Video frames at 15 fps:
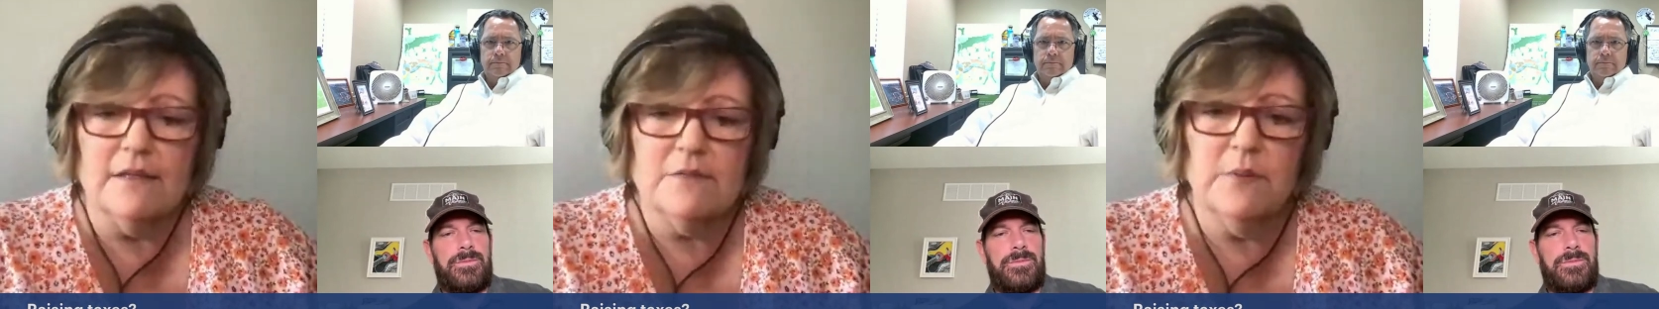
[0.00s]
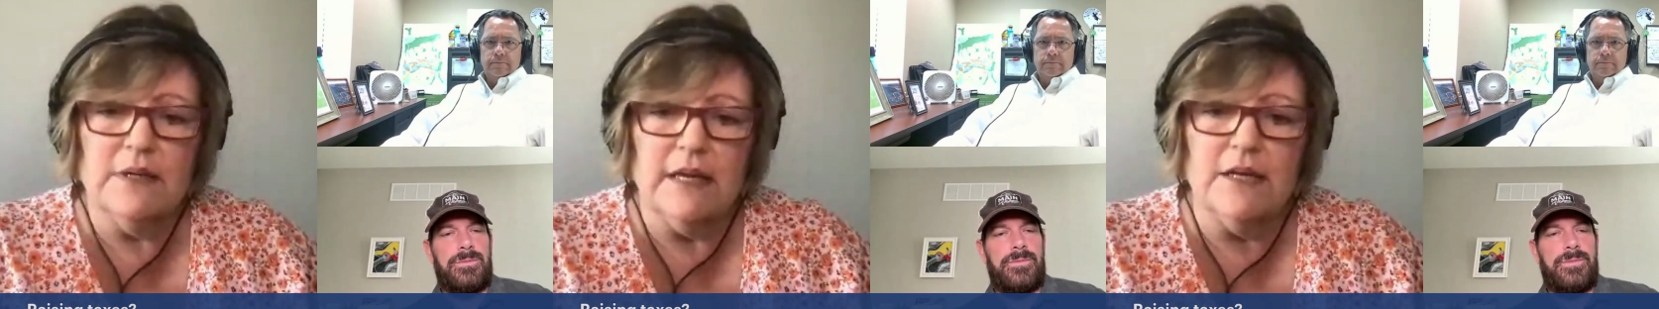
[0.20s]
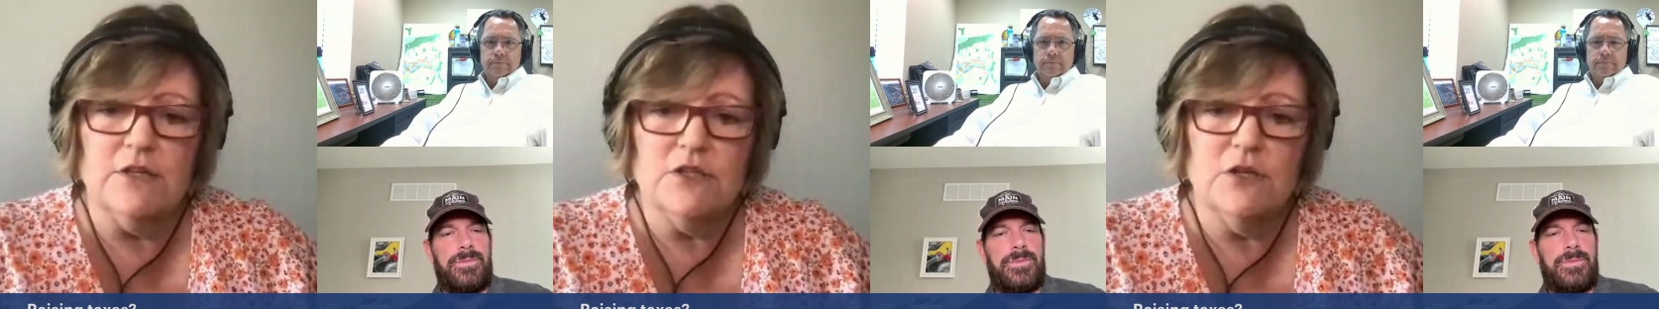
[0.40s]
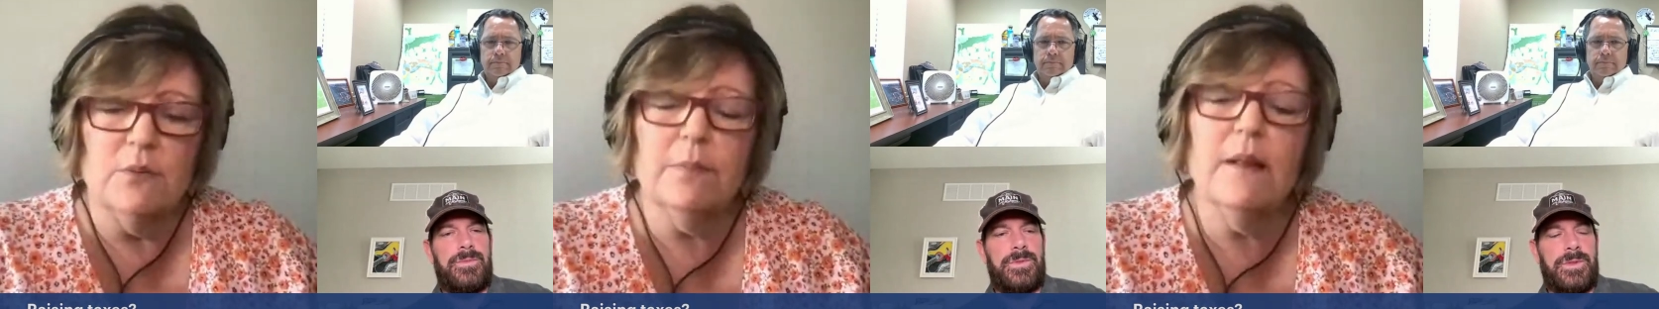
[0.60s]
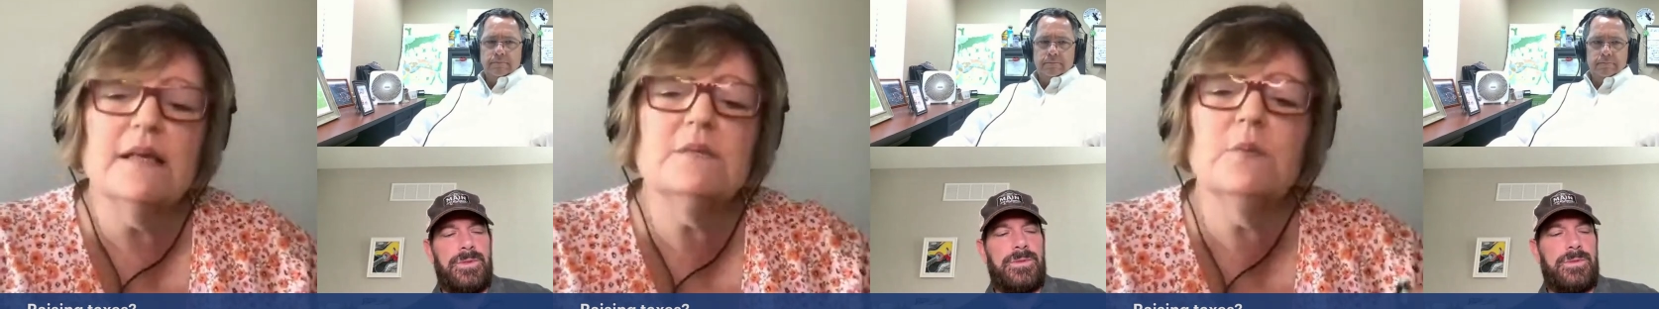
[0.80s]
Speaker 1: Yes, we need to.
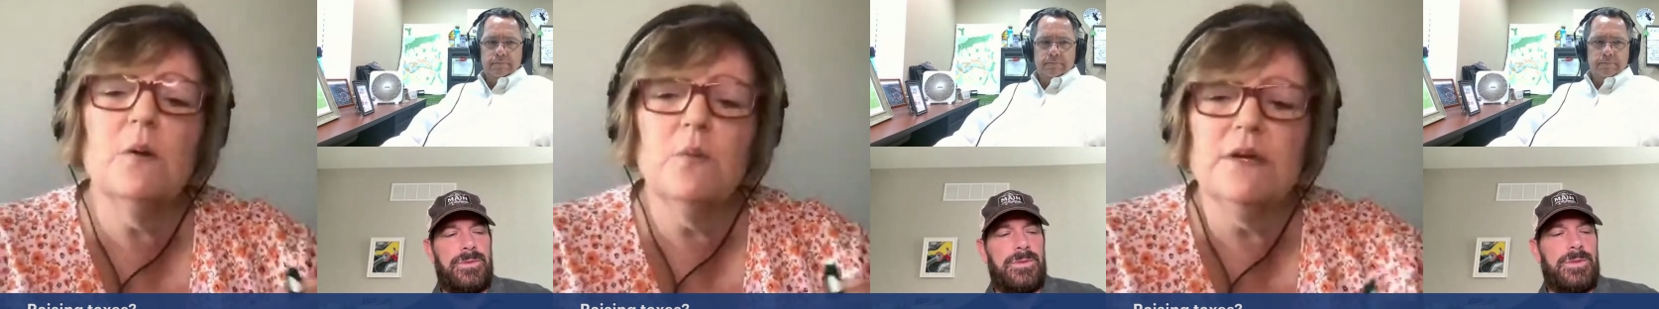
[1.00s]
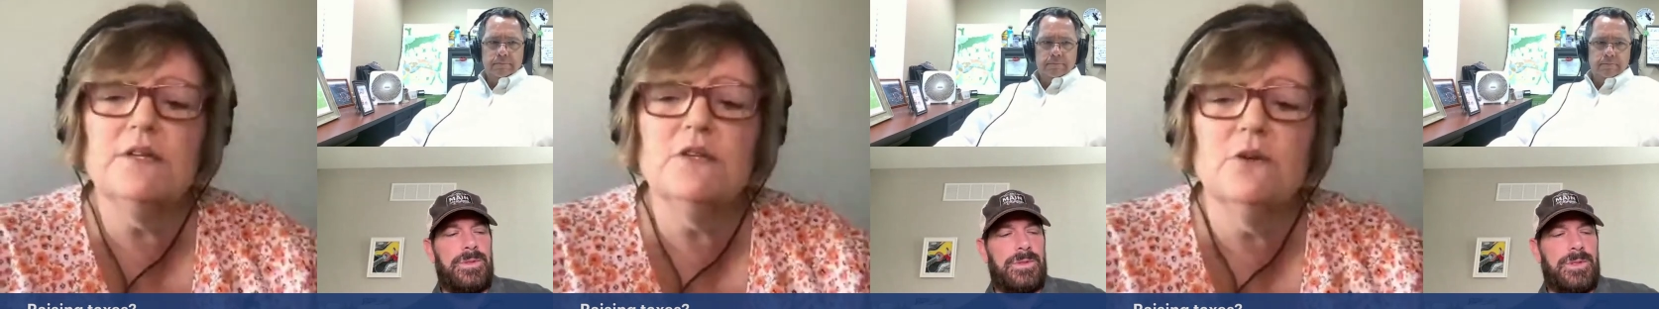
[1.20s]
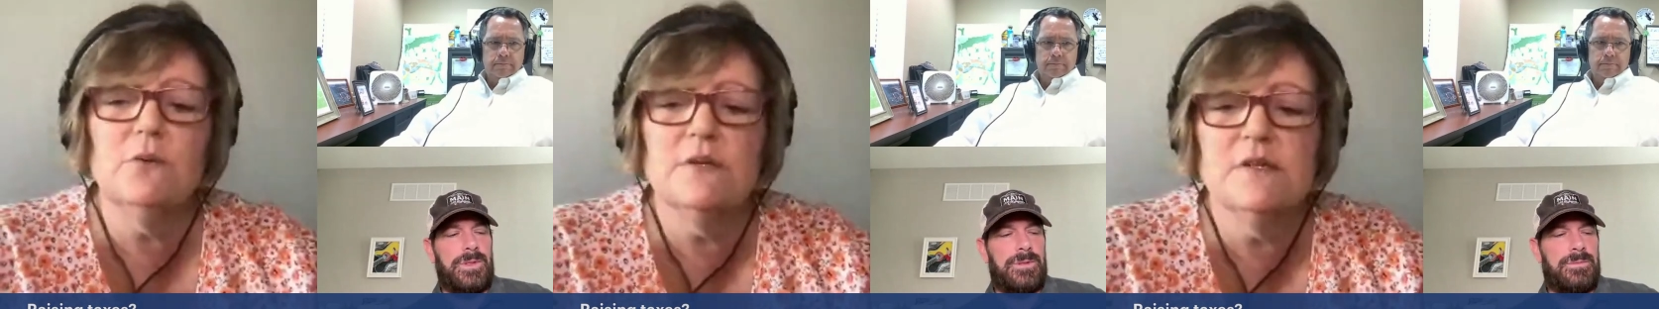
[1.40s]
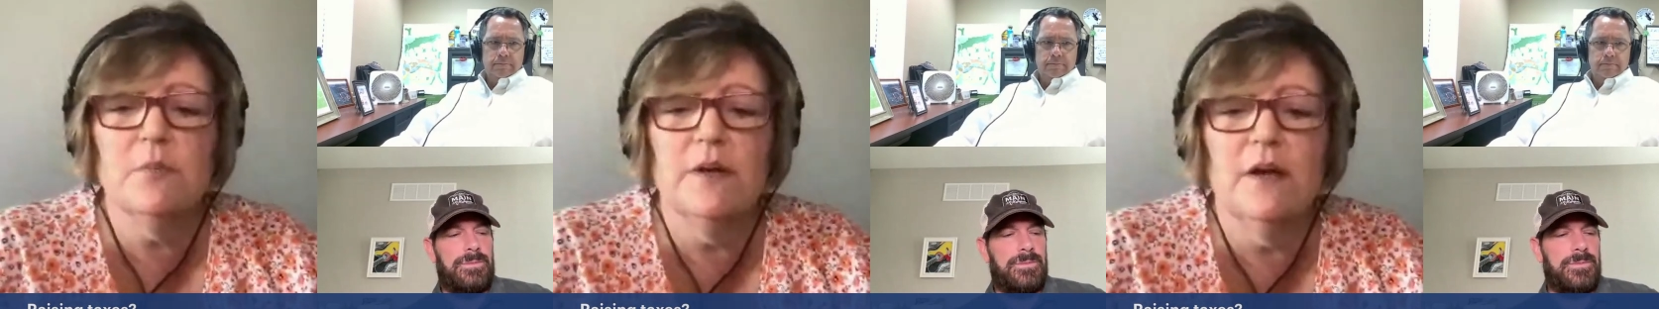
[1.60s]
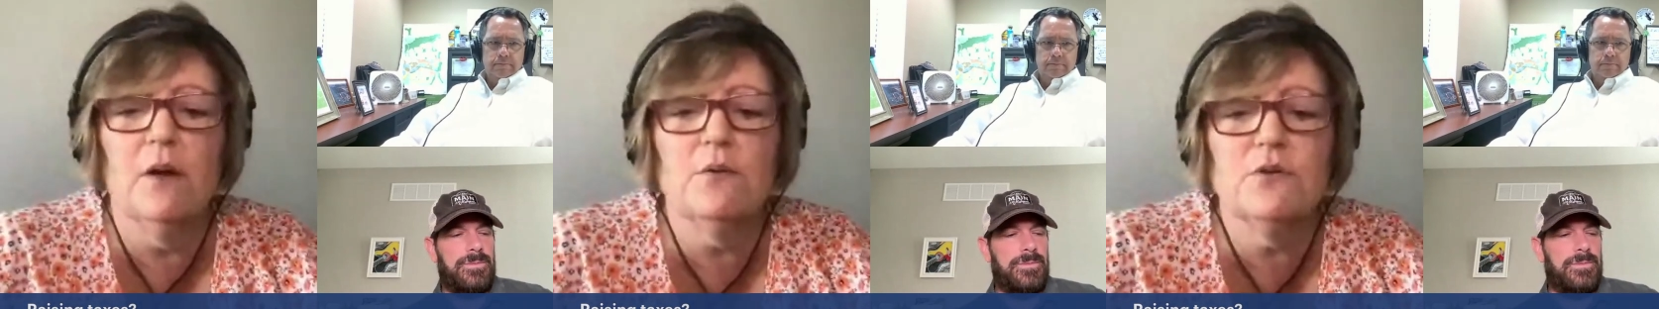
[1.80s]
Plus, what we do is we